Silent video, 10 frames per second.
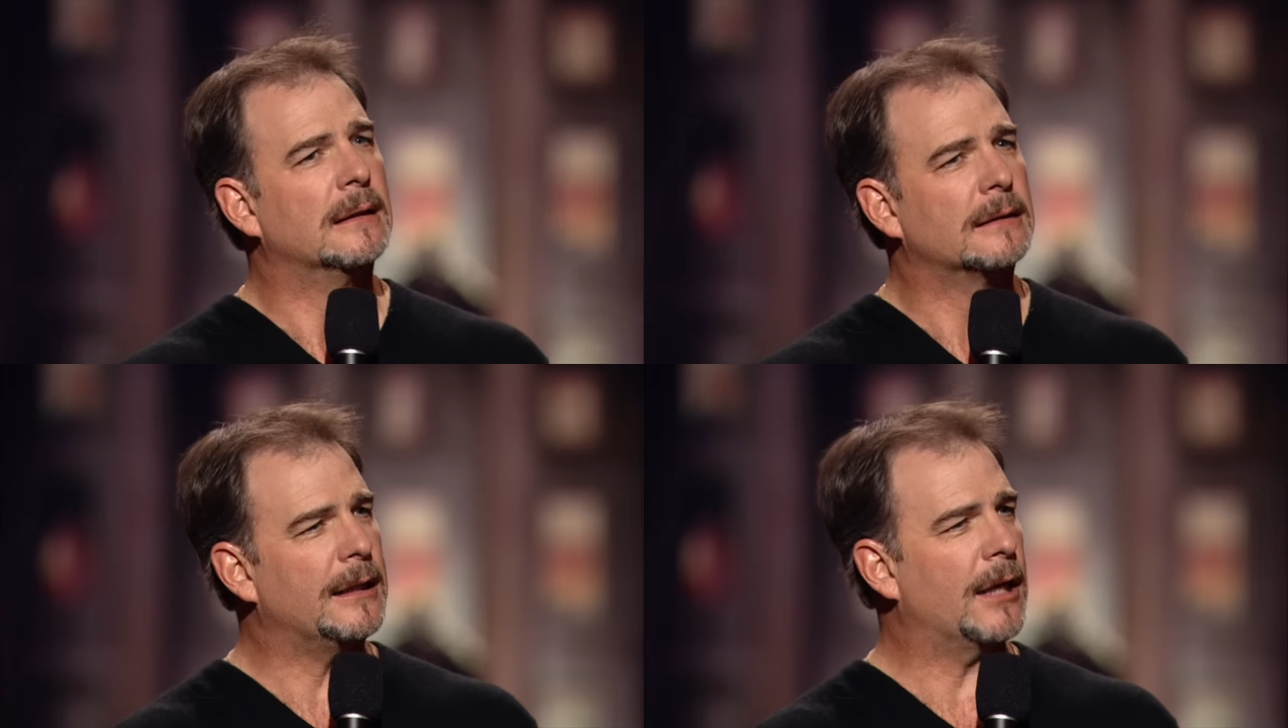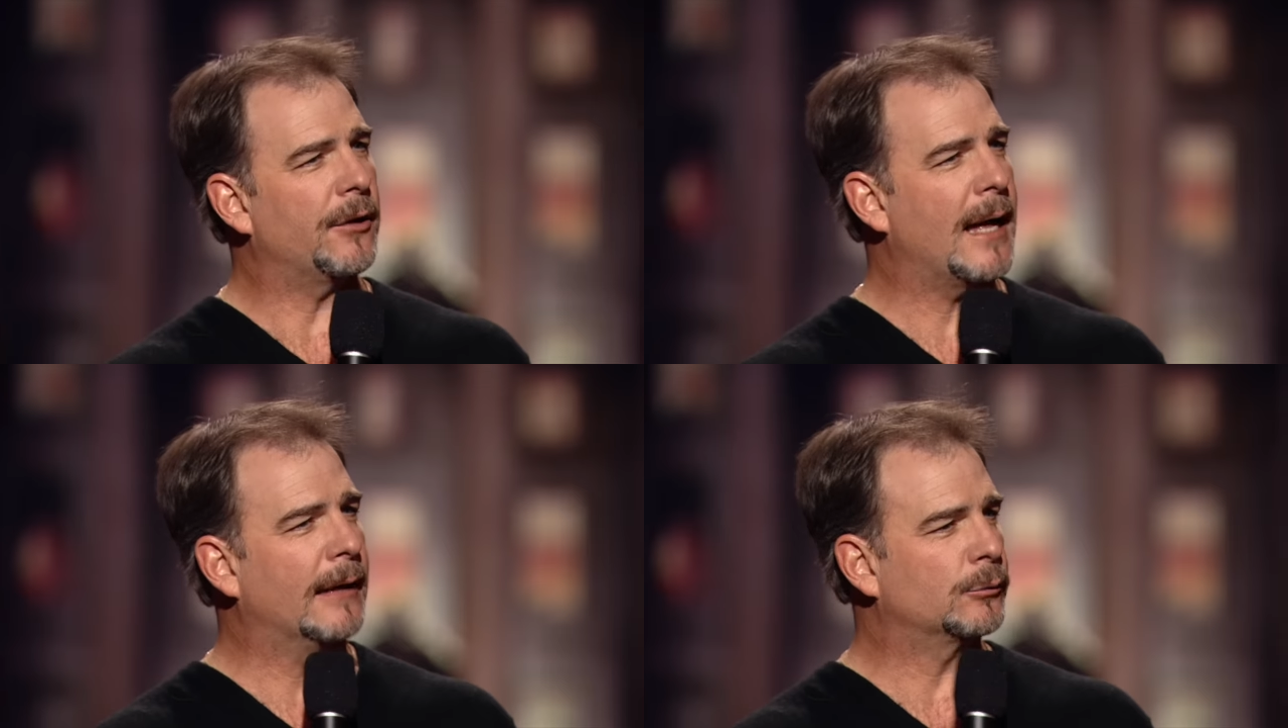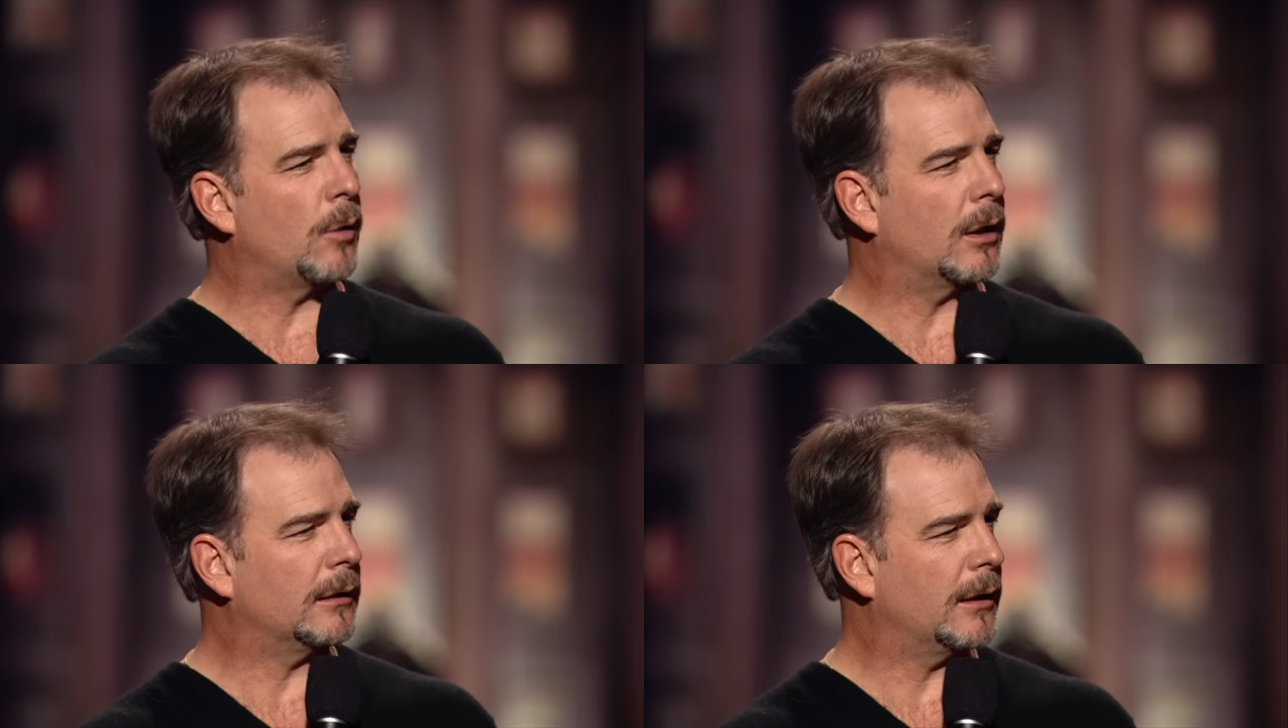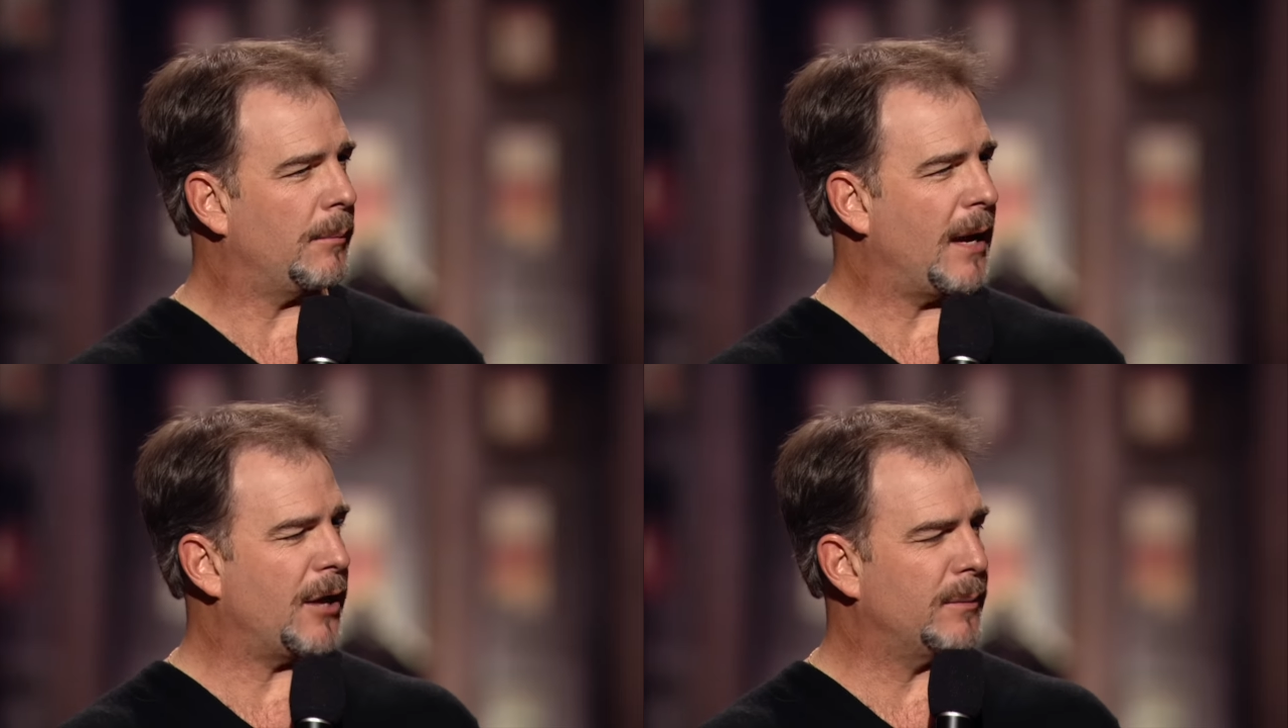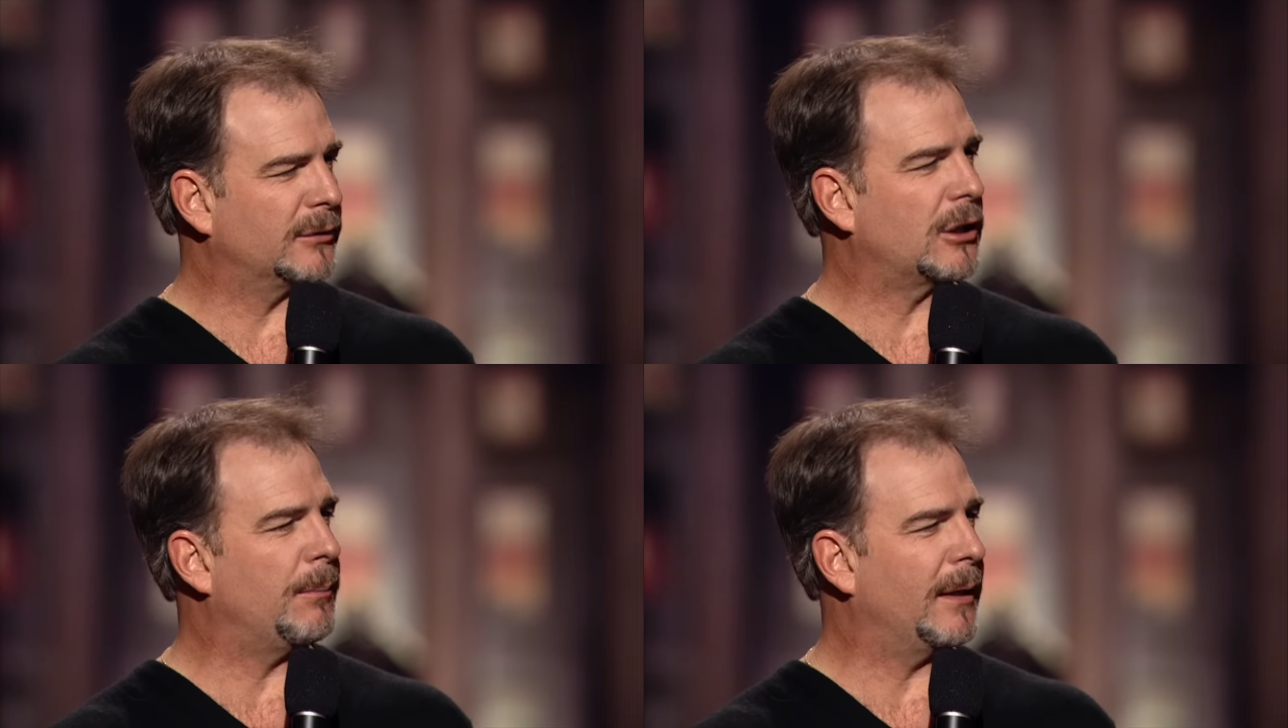Then the other night I was walking to the bathroom, I
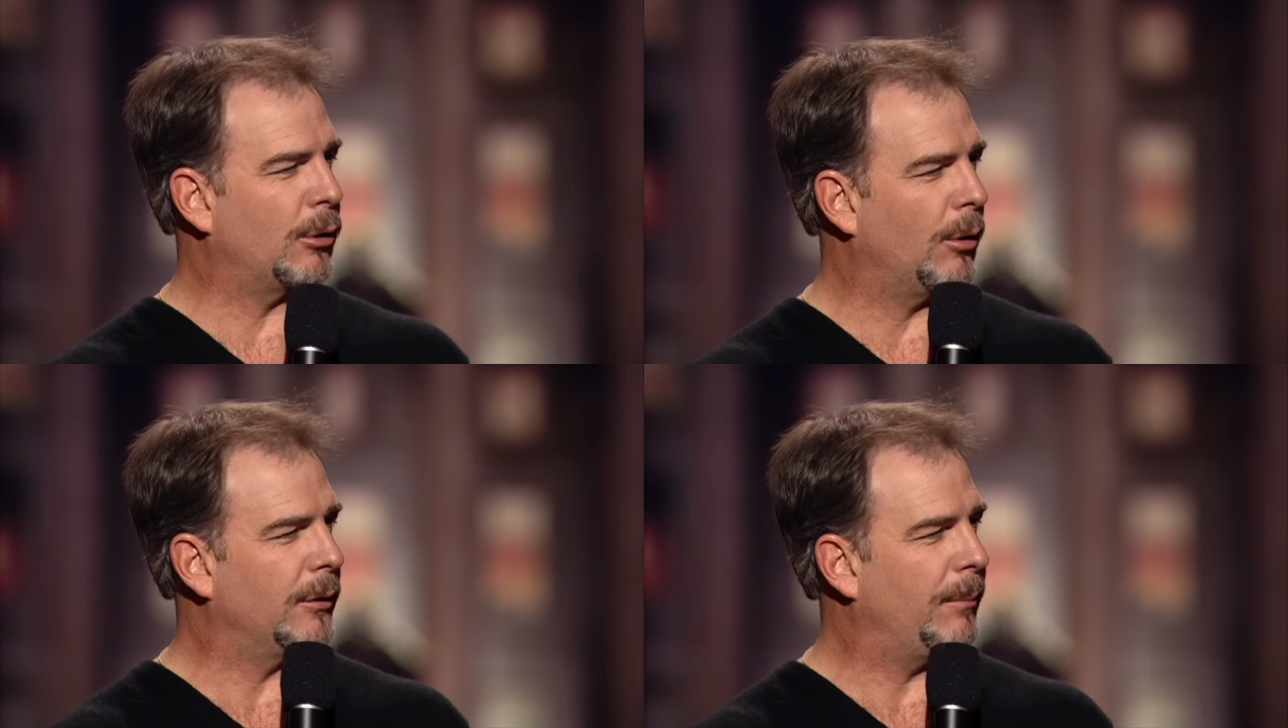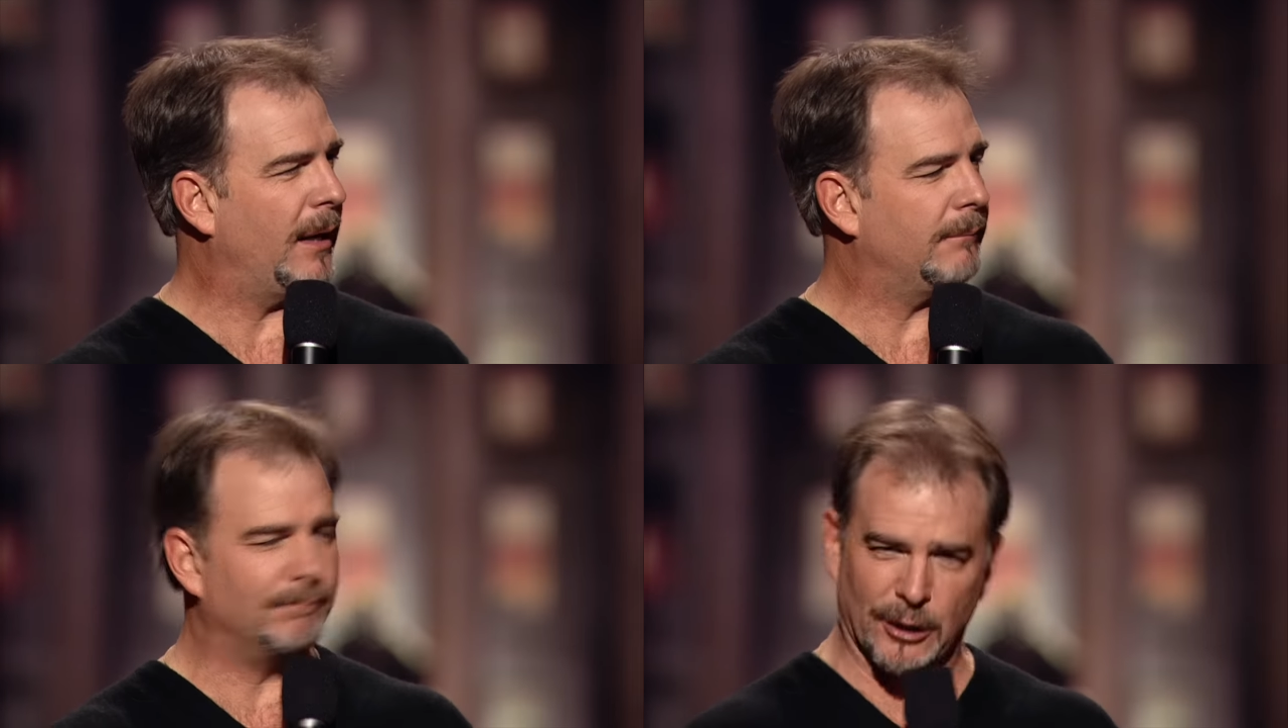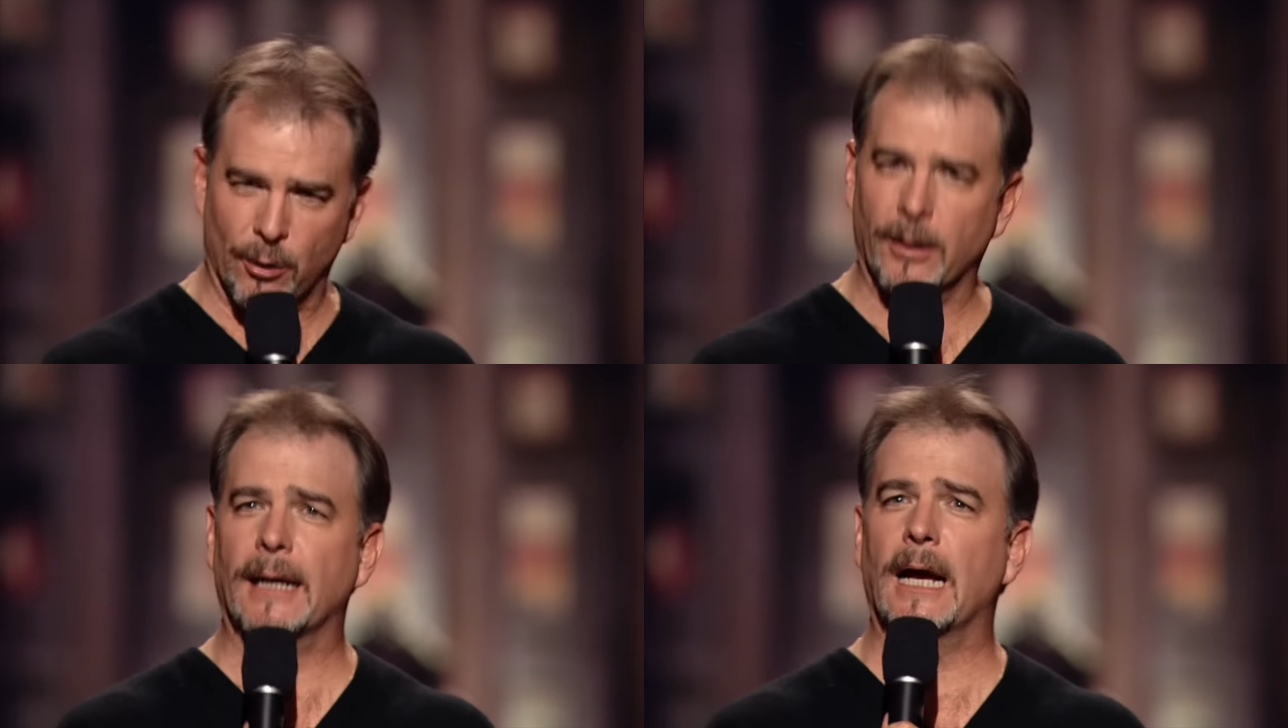stubbed my toe on the bed. You know what I